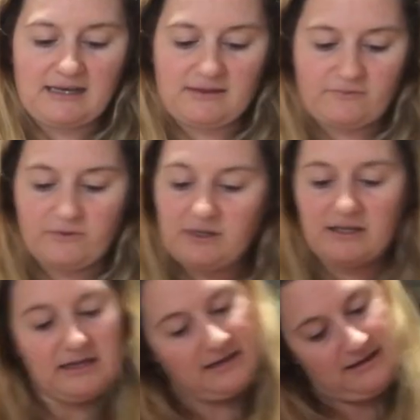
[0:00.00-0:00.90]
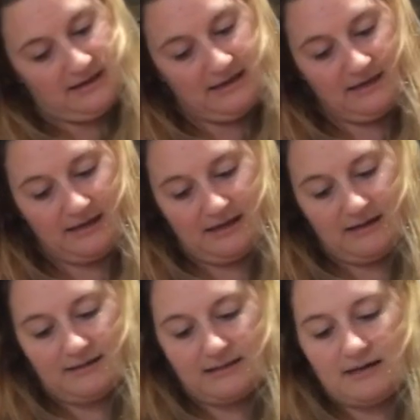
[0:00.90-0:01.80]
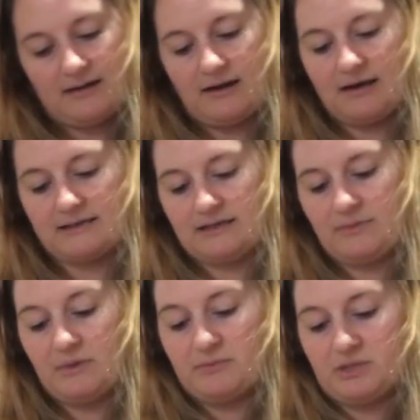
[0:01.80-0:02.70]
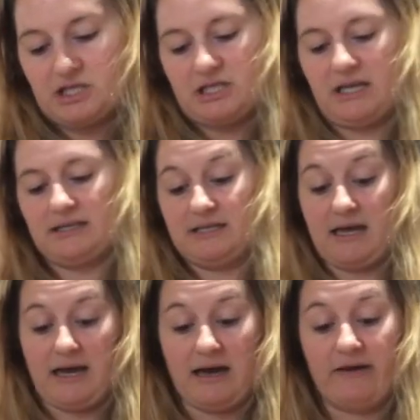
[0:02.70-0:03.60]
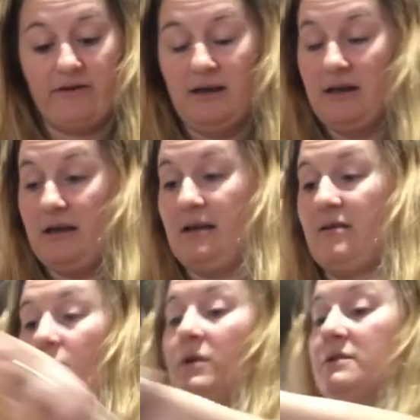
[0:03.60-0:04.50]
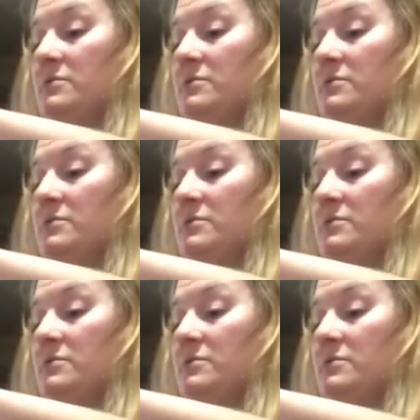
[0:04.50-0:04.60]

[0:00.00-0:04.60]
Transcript: It really is an awesome machine to have. And we'll